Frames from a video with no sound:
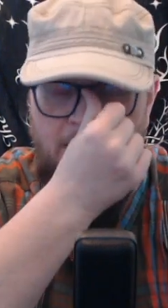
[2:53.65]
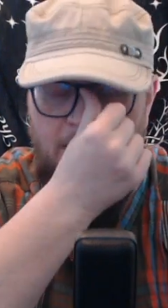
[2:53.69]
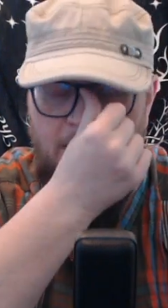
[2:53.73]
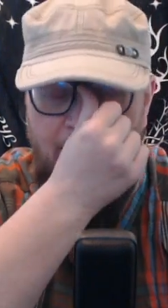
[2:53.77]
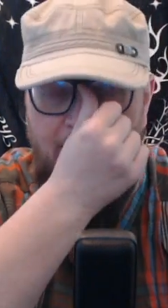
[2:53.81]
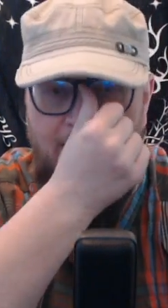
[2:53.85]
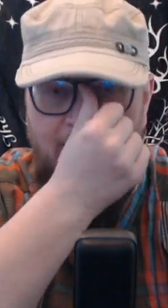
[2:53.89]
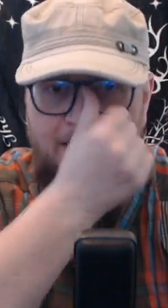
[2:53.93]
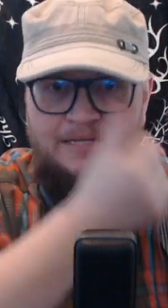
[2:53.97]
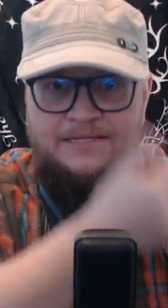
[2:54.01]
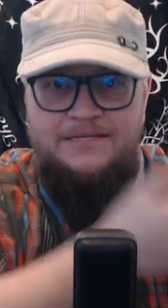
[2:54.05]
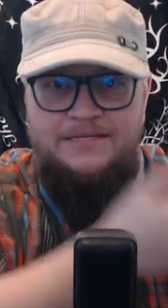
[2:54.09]

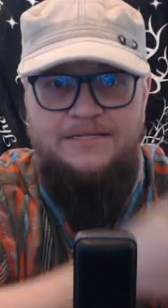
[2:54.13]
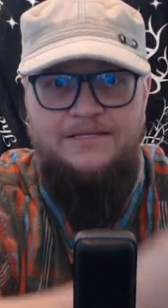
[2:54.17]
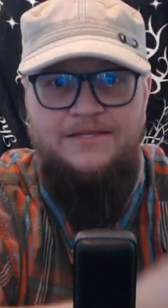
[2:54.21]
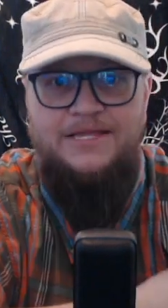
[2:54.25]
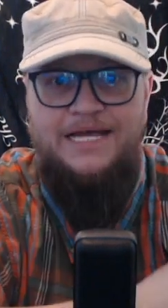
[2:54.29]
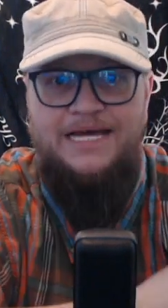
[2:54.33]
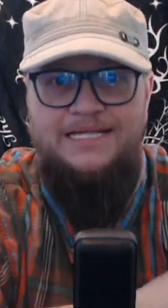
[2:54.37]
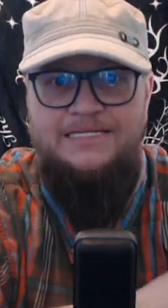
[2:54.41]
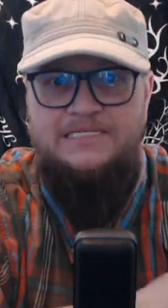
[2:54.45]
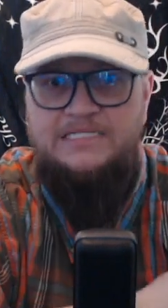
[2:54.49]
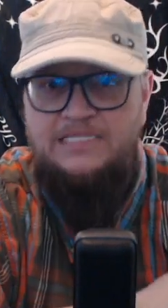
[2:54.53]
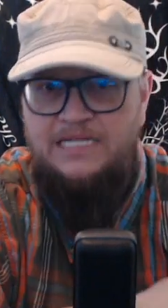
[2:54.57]
Uh,
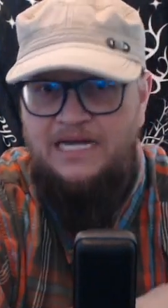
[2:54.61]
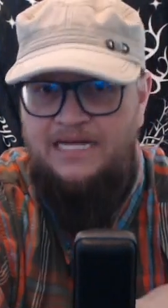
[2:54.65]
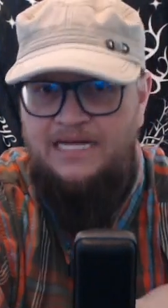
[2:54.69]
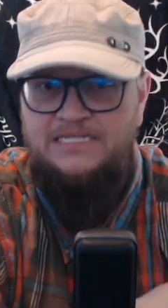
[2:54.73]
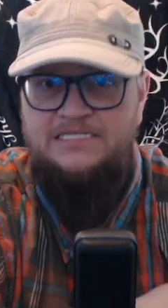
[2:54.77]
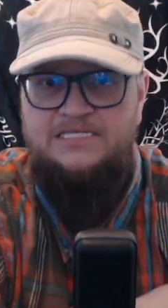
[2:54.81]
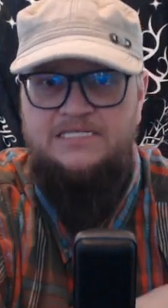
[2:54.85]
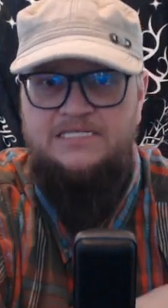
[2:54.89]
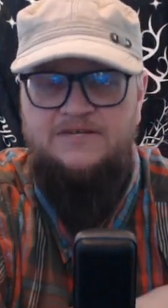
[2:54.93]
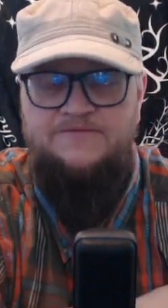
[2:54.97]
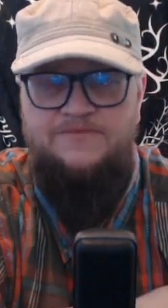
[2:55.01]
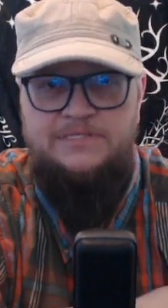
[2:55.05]
that is not
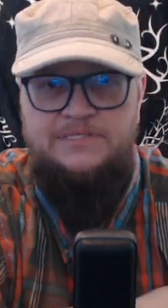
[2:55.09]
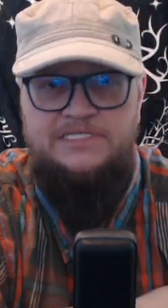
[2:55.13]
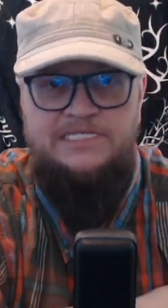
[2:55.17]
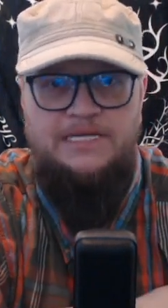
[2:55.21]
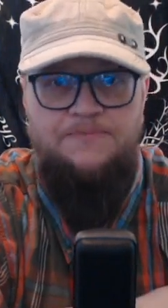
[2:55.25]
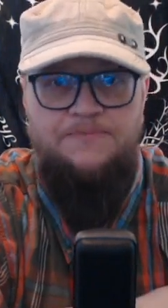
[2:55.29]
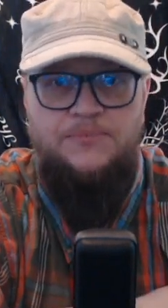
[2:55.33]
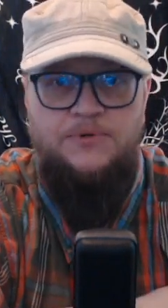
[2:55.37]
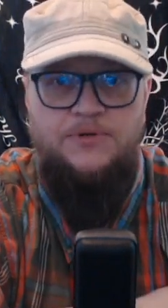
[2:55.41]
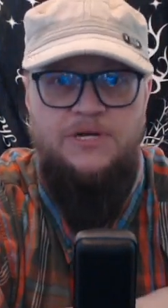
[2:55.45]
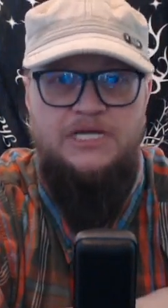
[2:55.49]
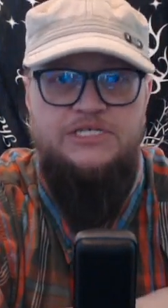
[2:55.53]
a civil
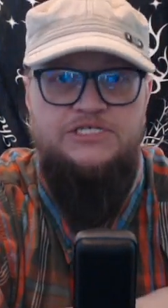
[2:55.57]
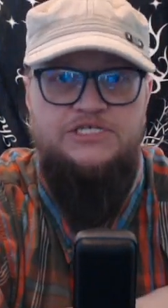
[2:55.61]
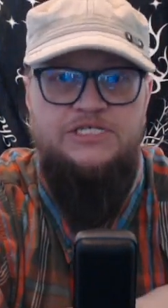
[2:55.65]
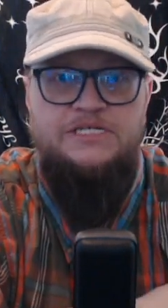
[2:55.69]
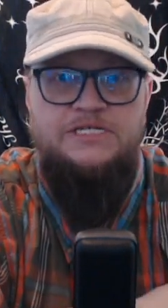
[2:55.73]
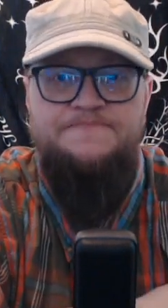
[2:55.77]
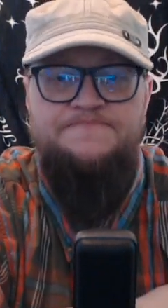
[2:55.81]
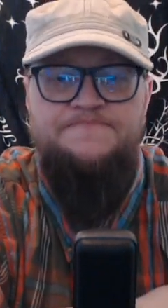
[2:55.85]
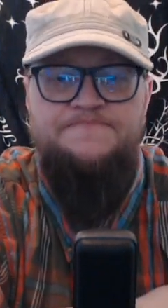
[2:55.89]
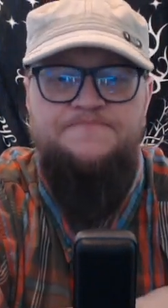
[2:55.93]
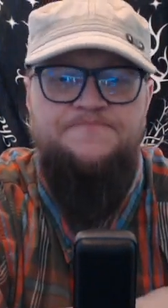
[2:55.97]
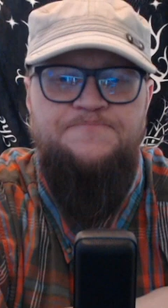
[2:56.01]
separation.